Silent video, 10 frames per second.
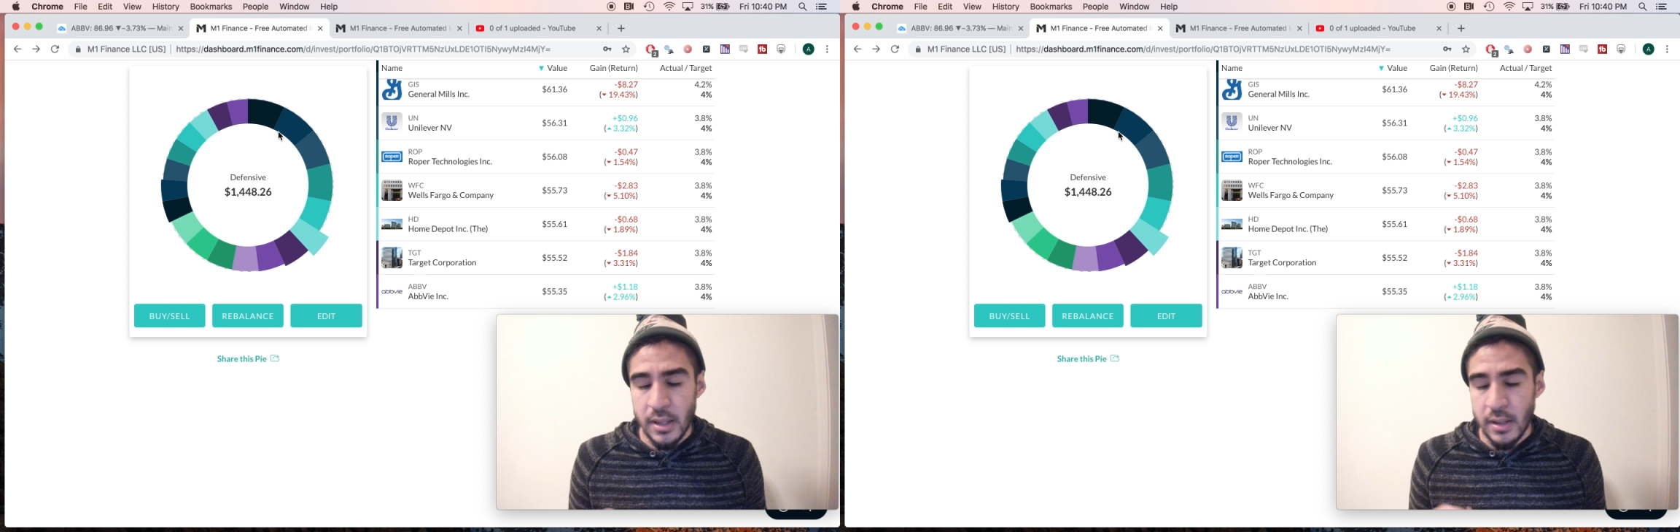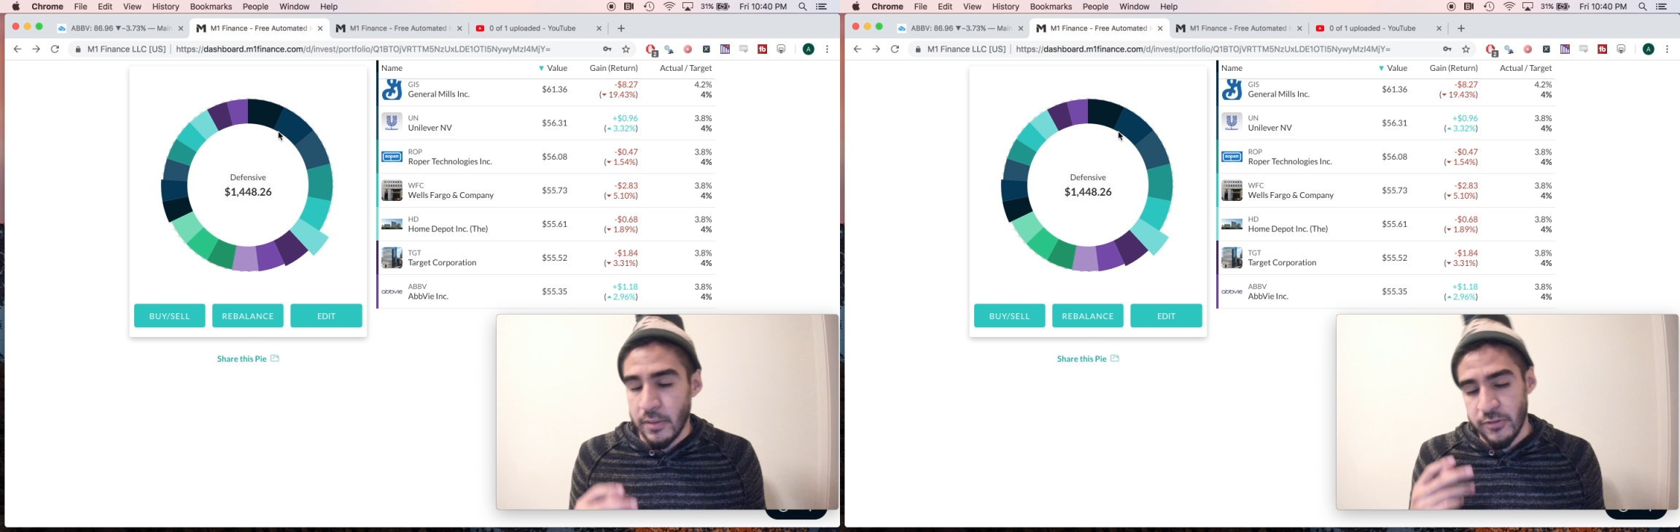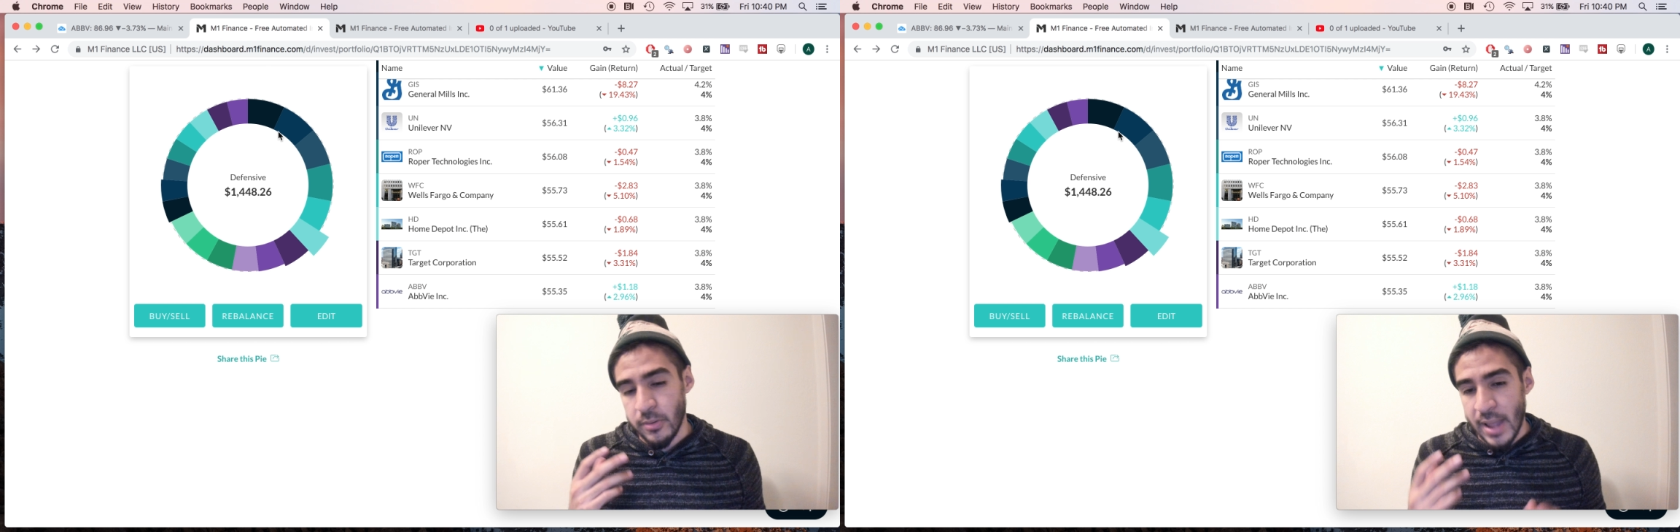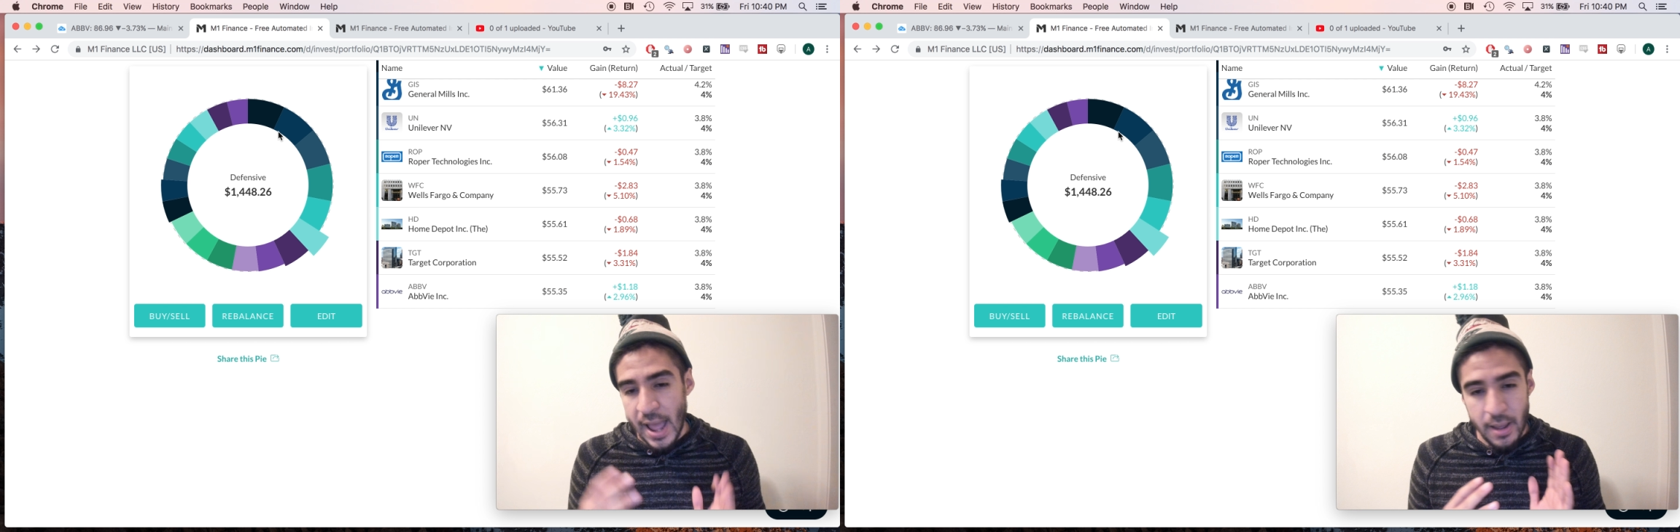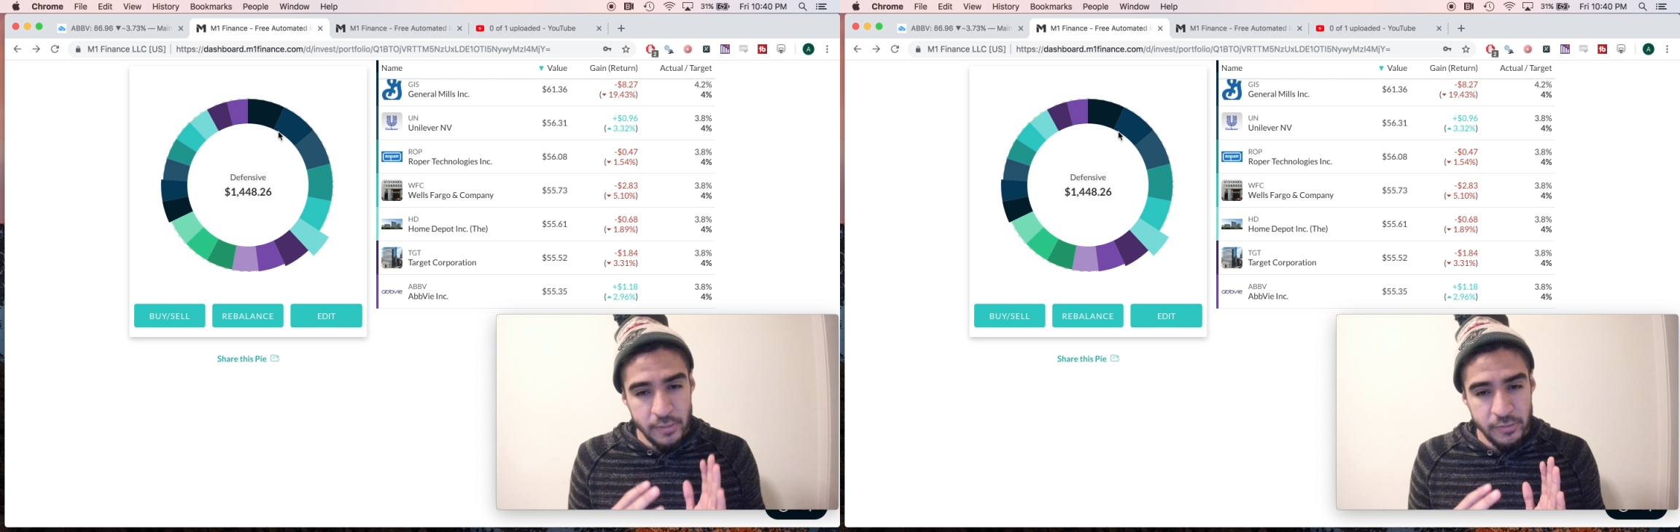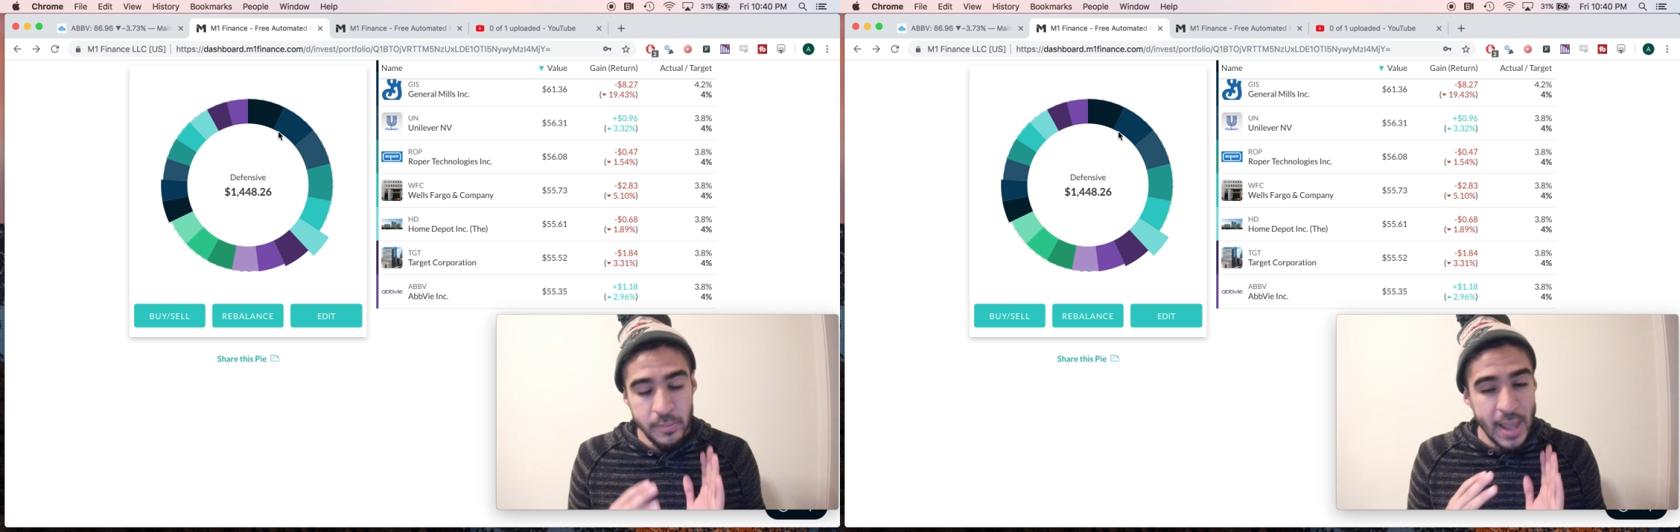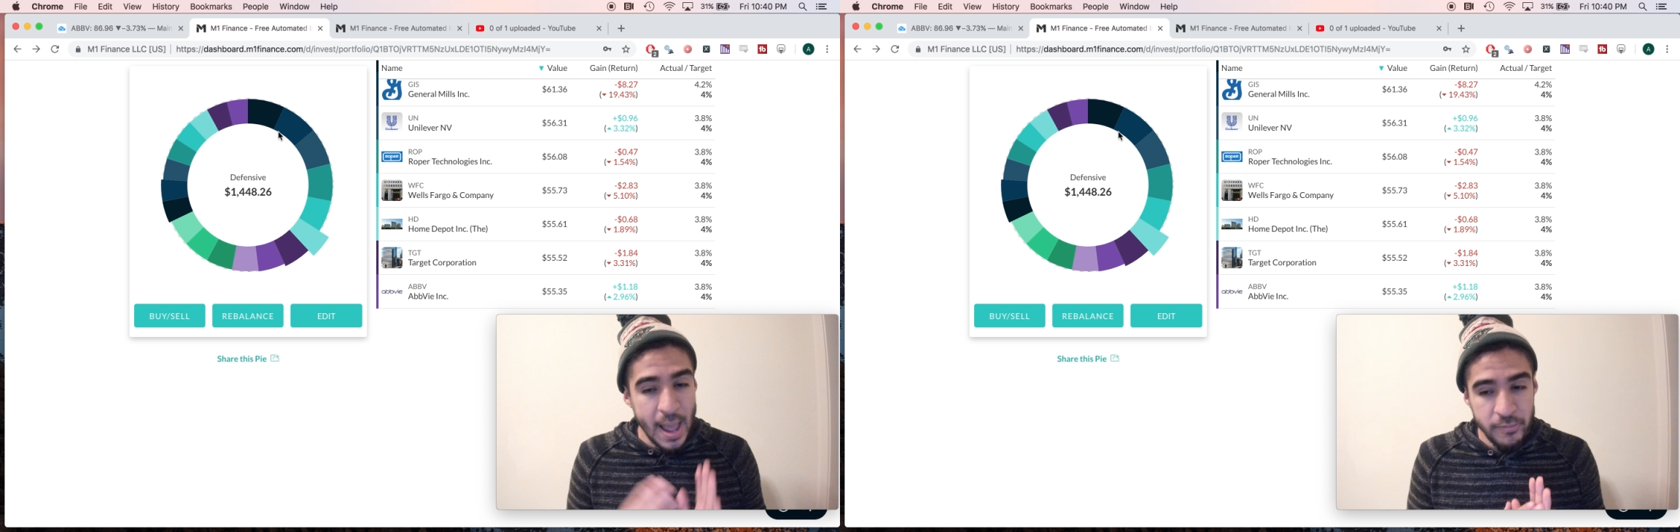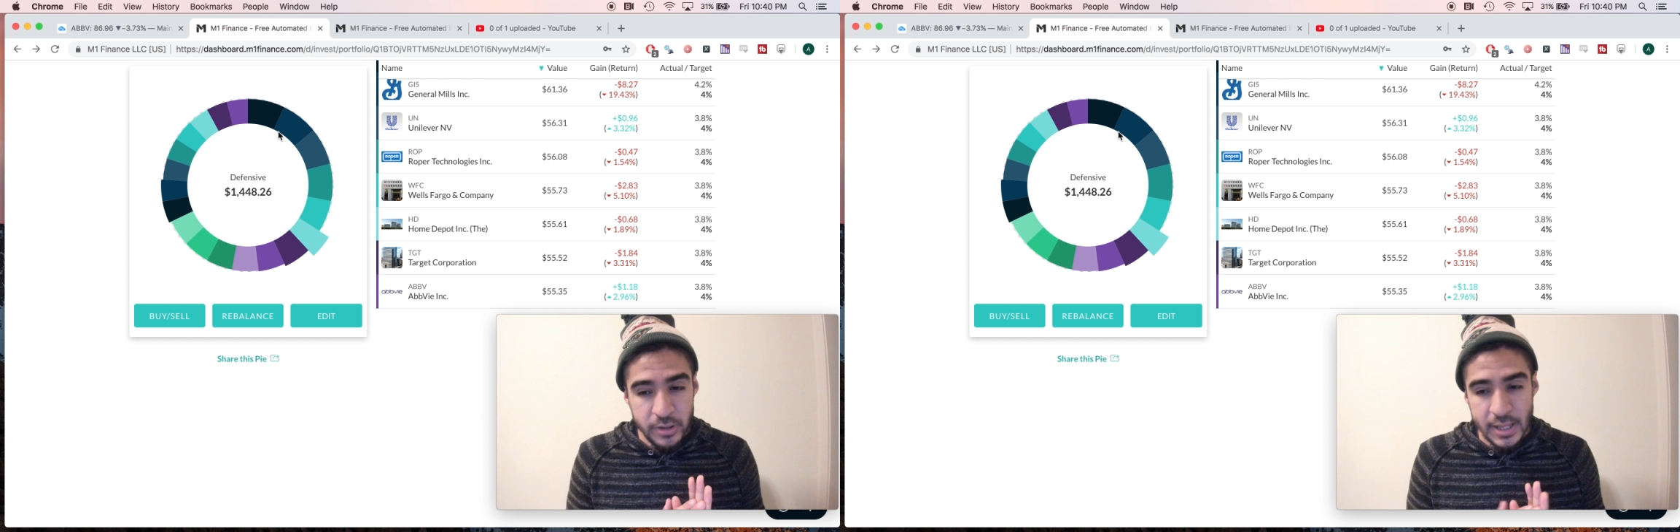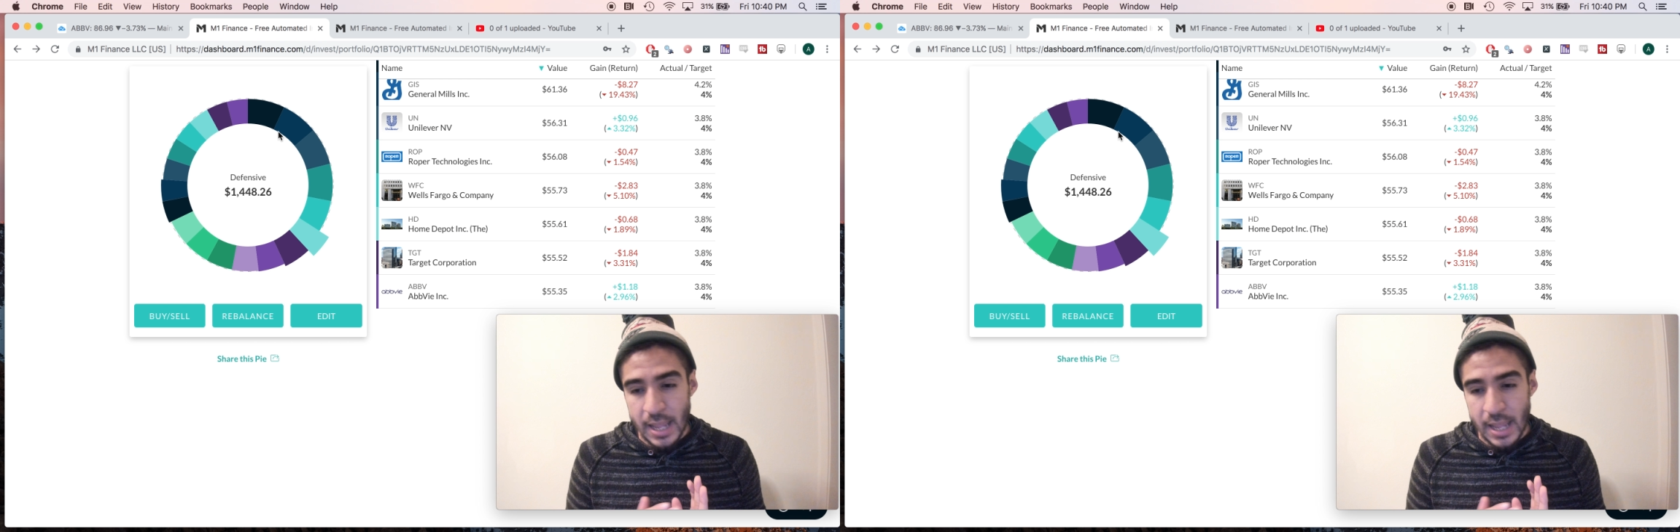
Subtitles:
from AbbVie